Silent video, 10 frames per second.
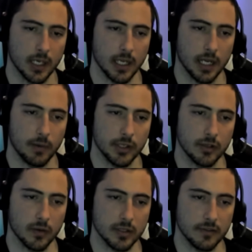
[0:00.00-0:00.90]
And when you
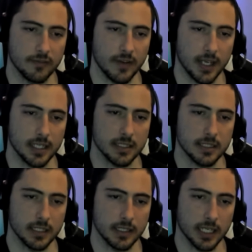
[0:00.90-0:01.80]
go to defend,
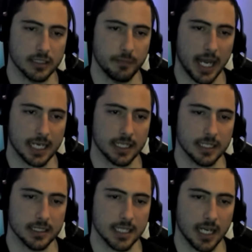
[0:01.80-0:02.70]
he gets back
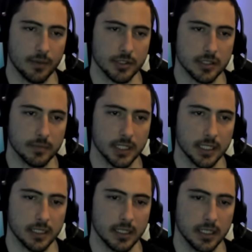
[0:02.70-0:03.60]
in time or something.
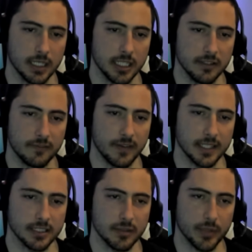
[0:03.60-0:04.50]
He
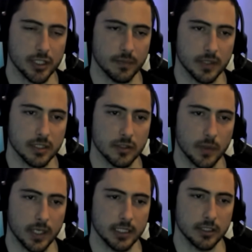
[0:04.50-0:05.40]
defends the bishop this
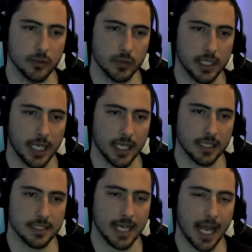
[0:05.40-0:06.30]
way, so you can't
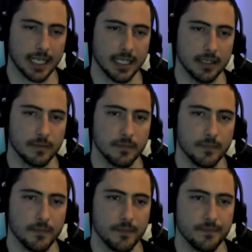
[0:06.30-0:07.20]
attack it.
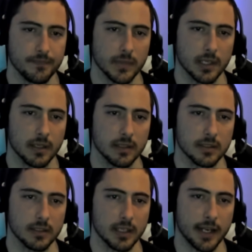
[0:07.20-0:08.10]

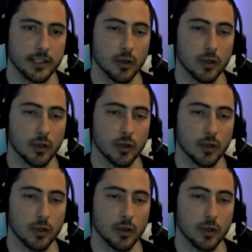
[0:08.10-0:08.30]
And it's